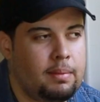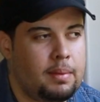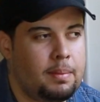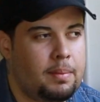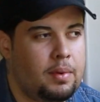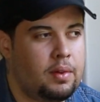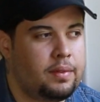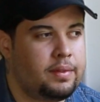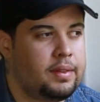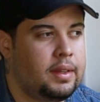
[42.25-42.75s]
name them
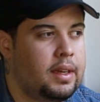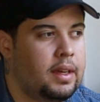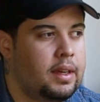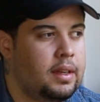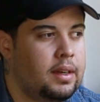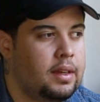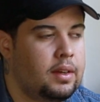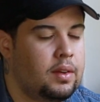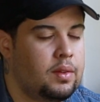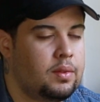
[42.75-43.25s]
off the head.
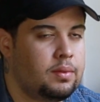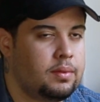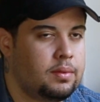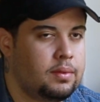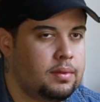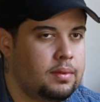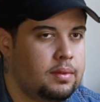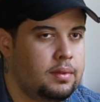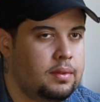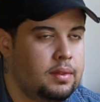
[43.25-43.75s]
I don't
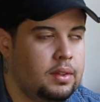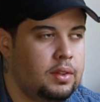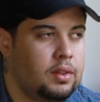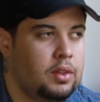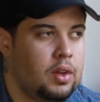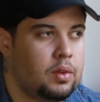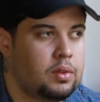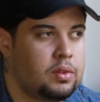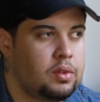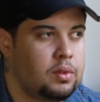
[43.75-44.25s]

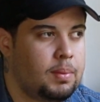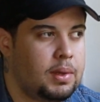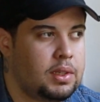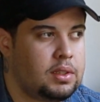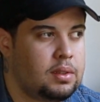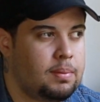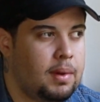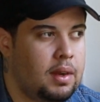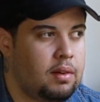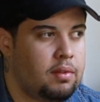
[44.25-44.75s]
know too much
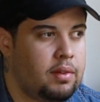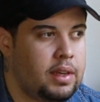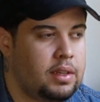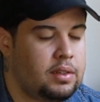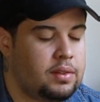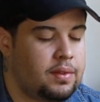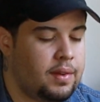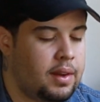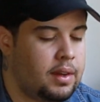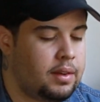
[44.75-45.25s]
about
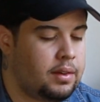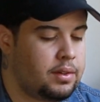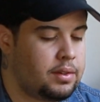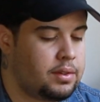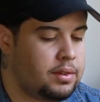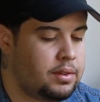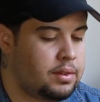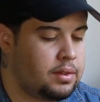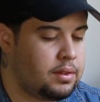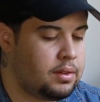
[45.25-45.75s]

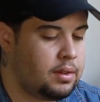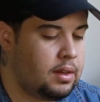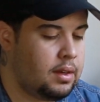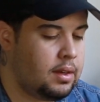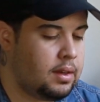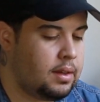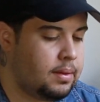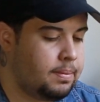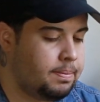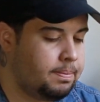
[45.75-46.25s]
rangefinders,
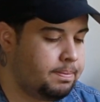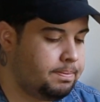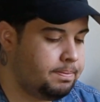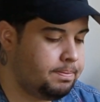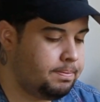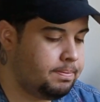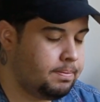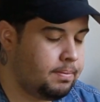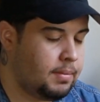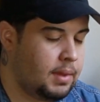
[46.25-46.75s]

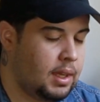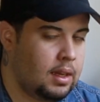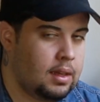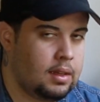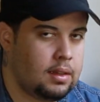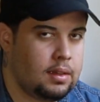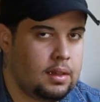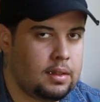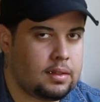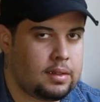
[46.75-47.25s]

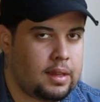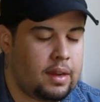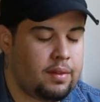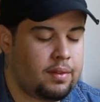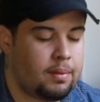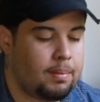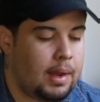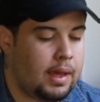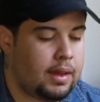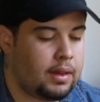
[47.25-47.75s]
aside
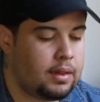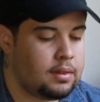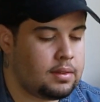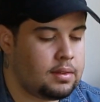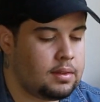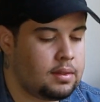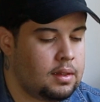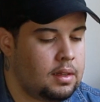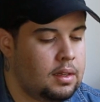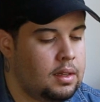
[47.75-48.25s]
from
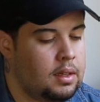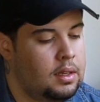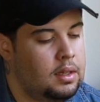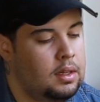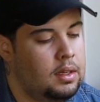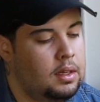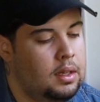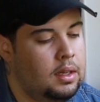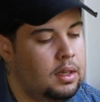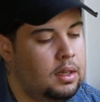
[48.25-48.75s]
Leicas.
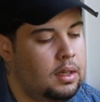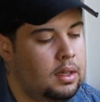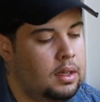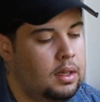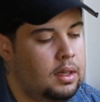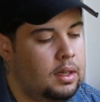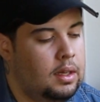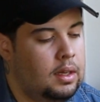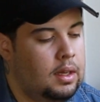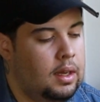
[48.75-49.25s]

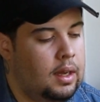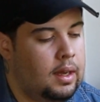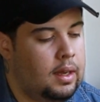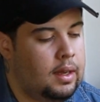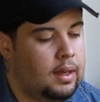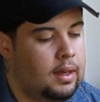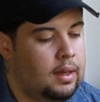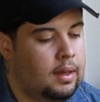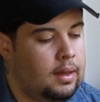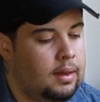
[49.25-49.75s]

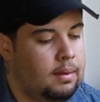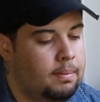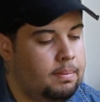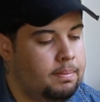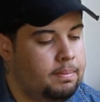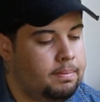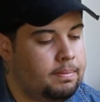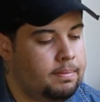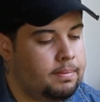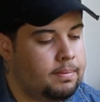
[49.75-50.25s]

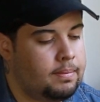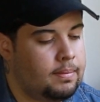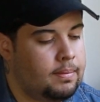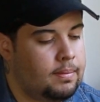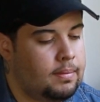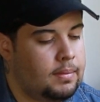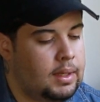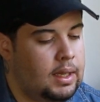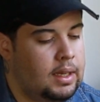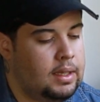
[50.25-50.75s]
Um,
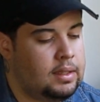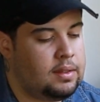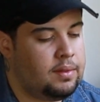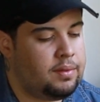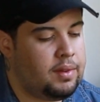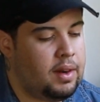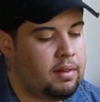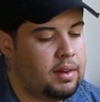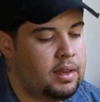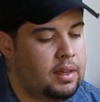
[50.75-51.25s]
it's a
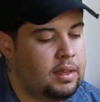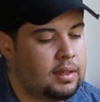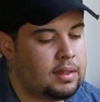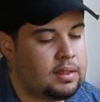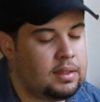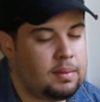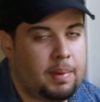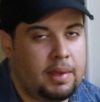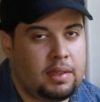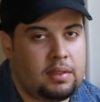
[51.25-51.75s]
very
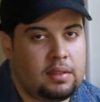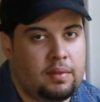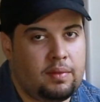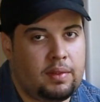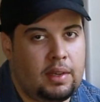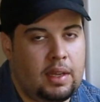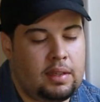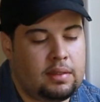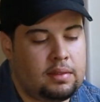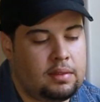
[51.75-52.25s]
inexpensive
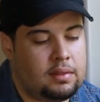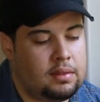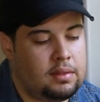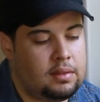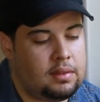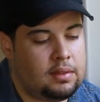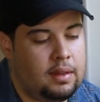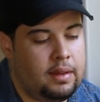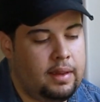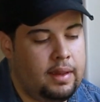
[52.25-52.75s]

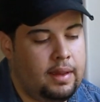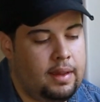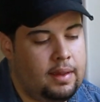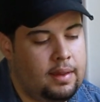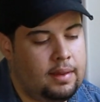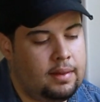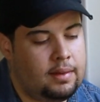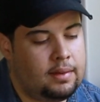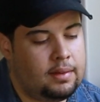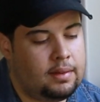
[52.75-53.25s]
lens,
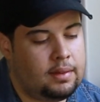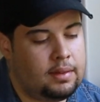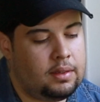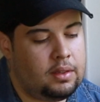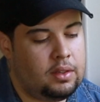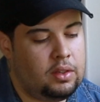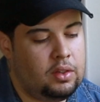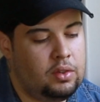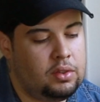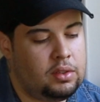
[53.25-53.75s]
and
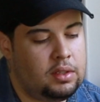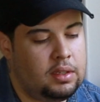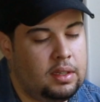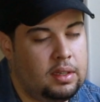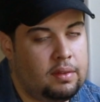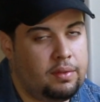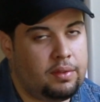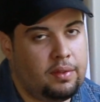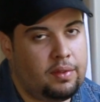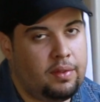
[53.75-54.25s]
usually
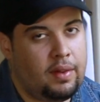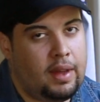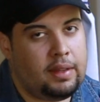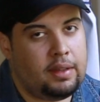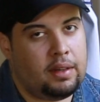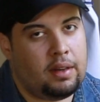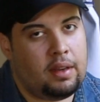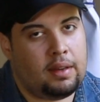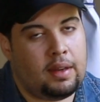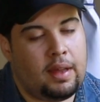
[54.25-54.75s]
if you find it
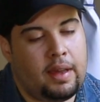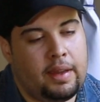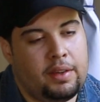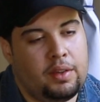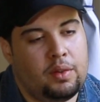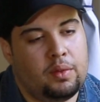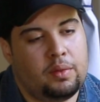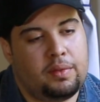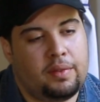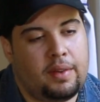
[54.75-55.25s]
online,
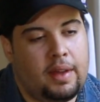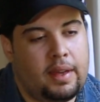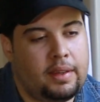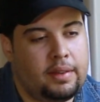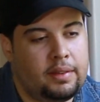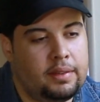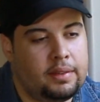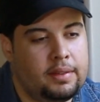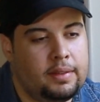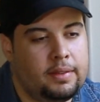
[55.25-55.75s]
you'll
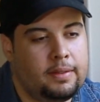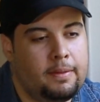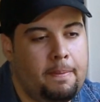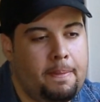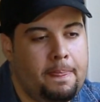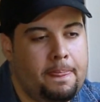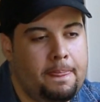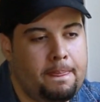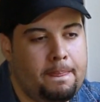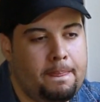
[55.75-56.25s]
find